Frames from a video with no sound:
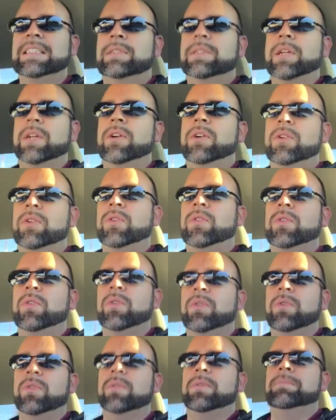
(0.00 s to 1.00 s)

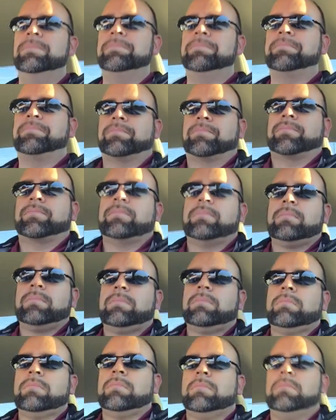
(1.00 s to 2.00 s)
So
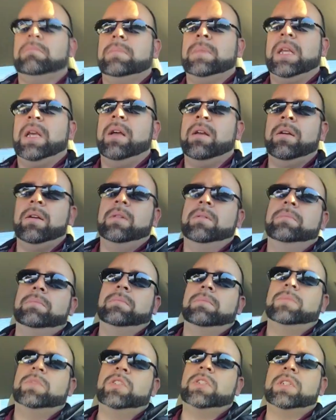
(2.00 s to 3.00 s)
I don't know.
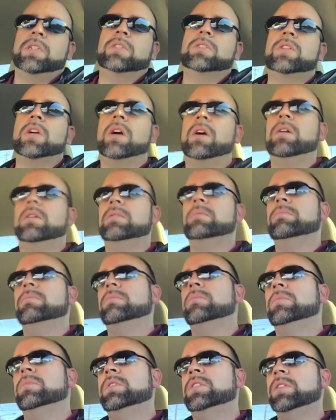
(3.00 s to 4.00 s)
I'm just gonna talk,
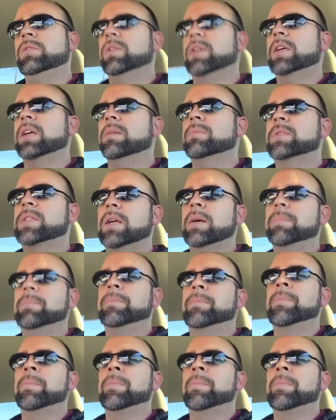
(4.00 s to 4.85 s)
see what comes up.